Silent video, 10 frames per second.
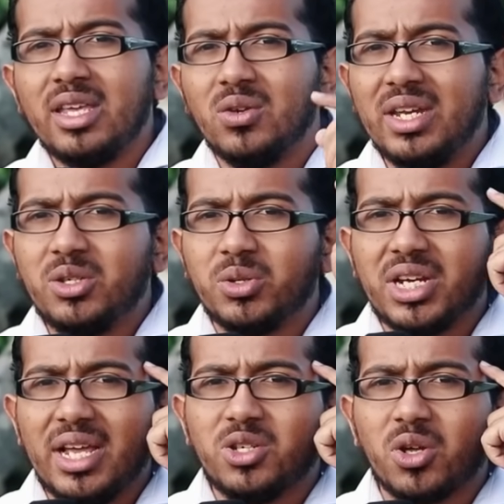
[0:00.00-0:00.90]
you need to
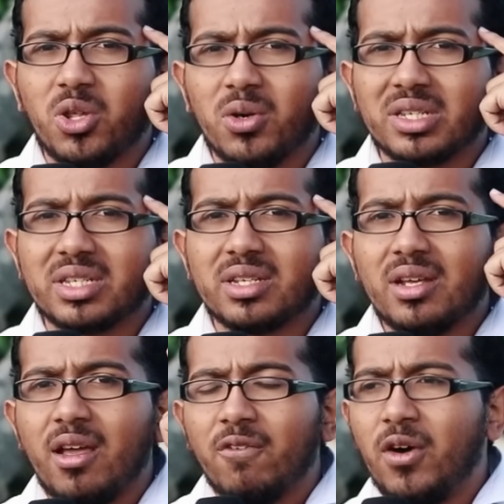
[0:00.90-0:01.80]
change your thoughts
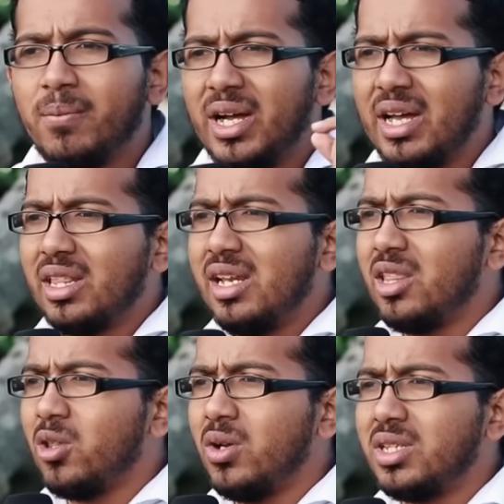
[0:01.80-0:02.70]
from
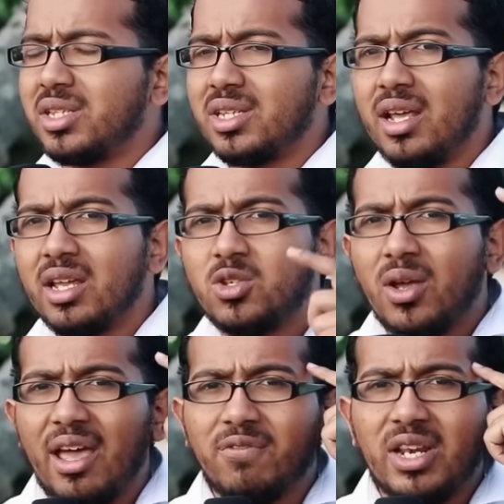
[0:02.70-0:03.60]
earthly thoughts
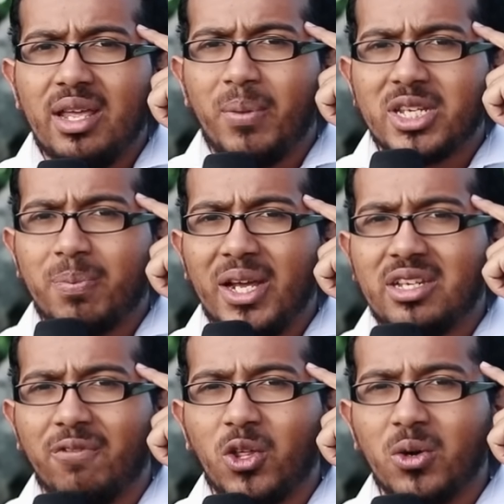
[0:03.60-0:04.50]
to heavenly
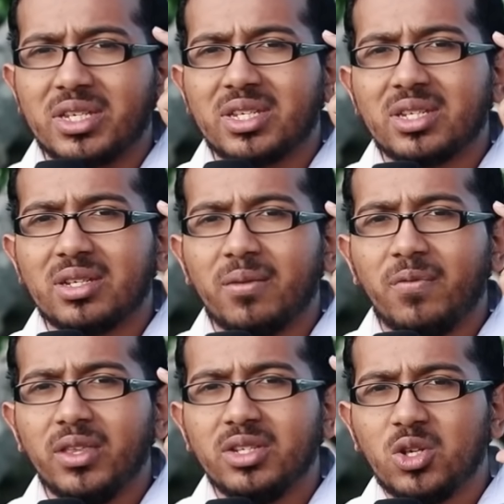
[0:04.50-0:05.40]
perspective thoughts,
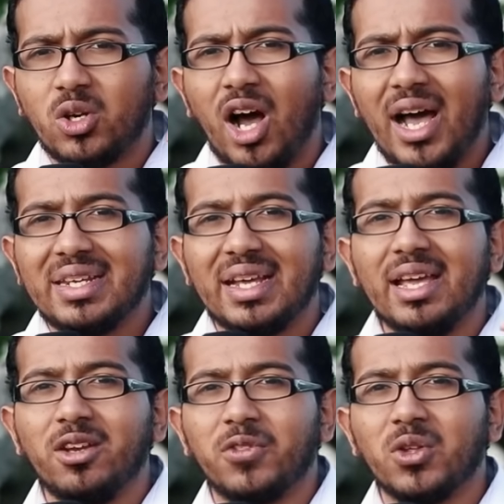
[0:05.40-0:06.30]
to God
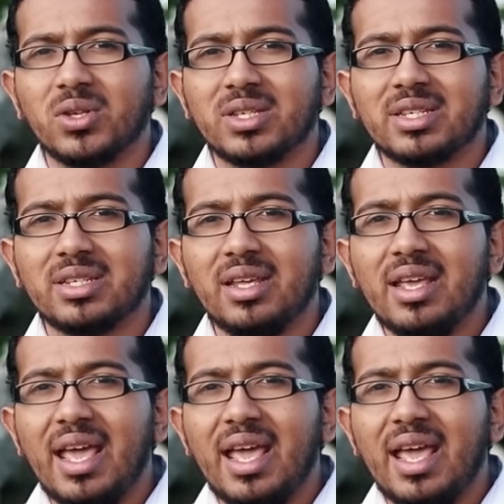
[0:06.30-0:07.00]
kind of thoughts.